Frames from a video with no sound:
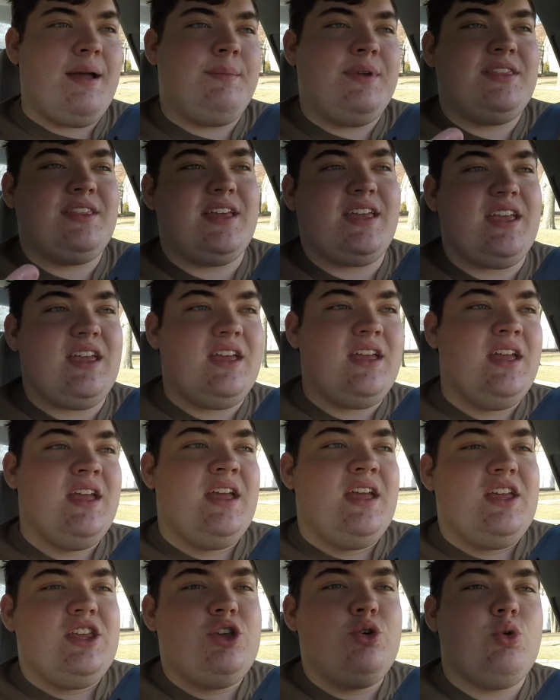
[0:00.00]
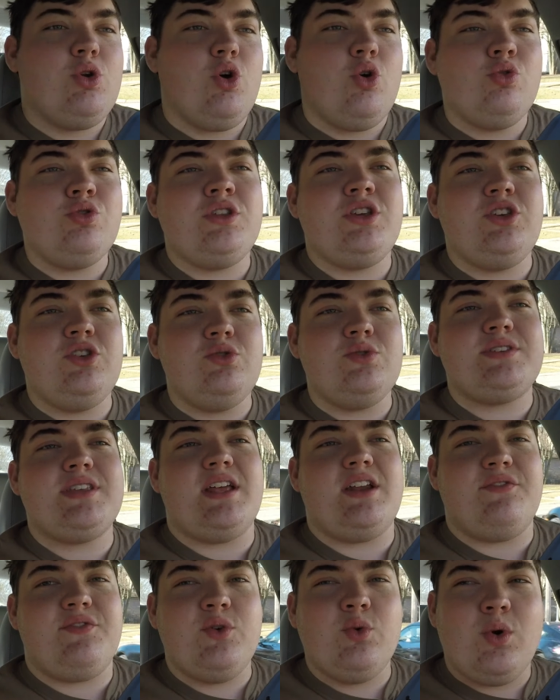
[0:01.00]
I mean, like, you would only use
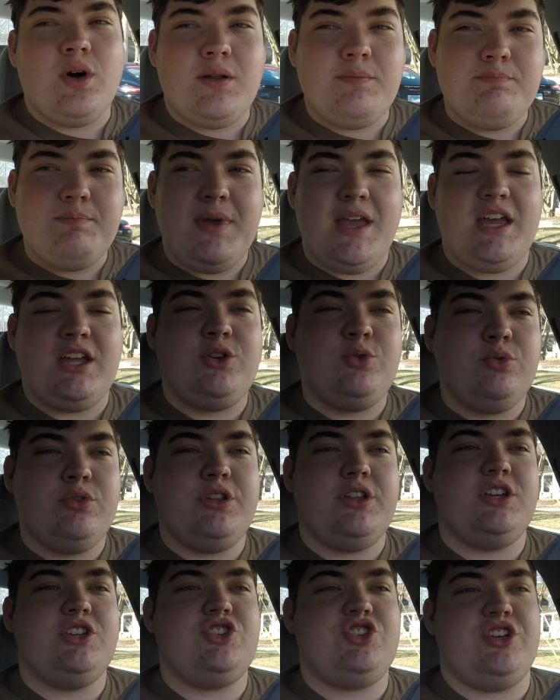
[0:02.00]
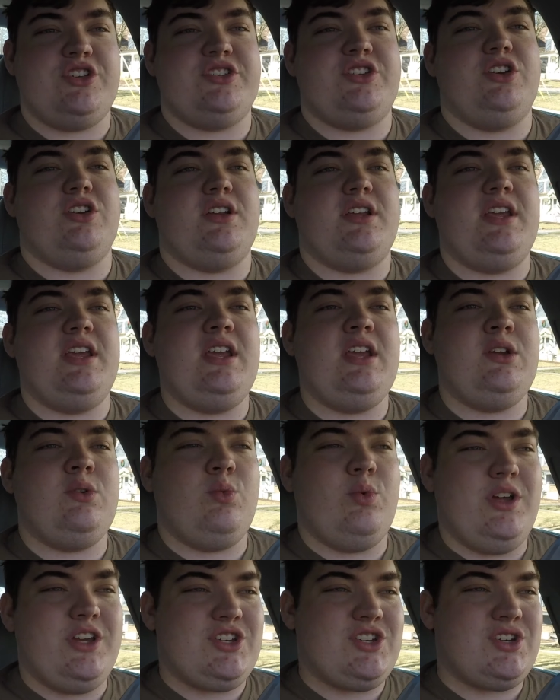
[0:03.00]
that if you want to manually adjust your heat,
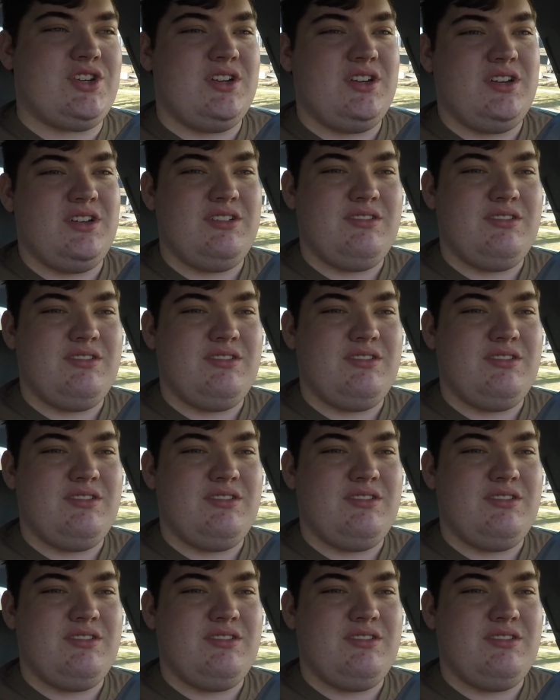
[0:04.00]
which